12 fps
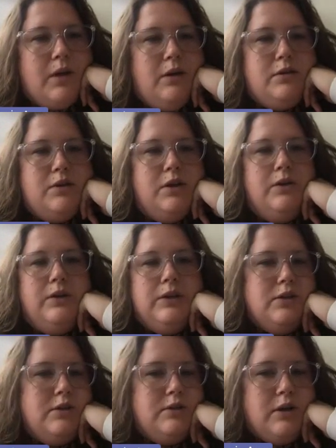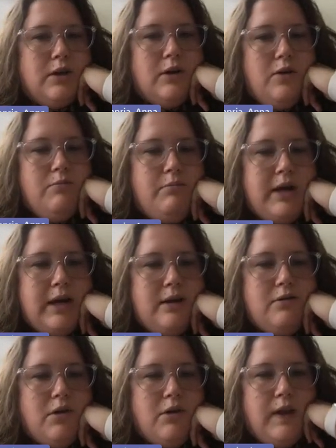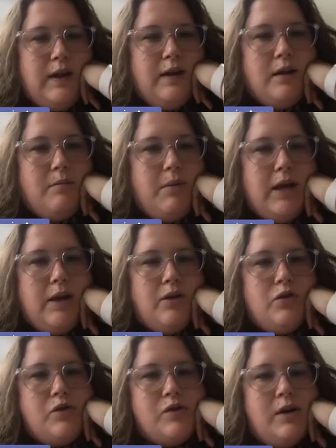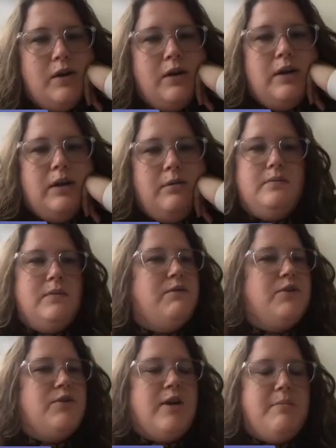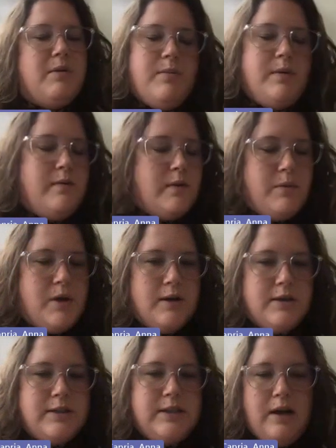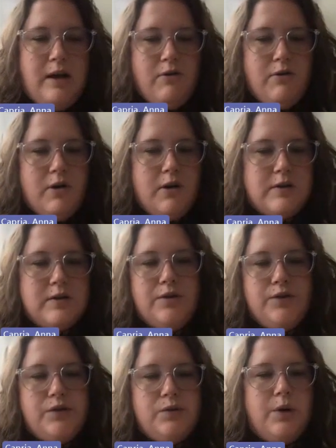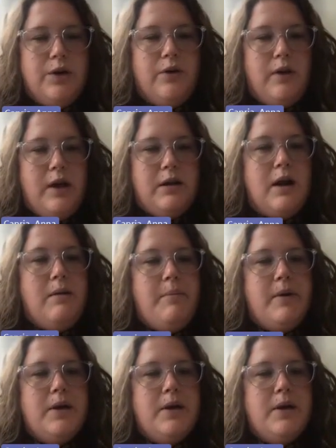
So this is our homepage, our landing page. If you type in bvbrc.org, this is where you'll end up.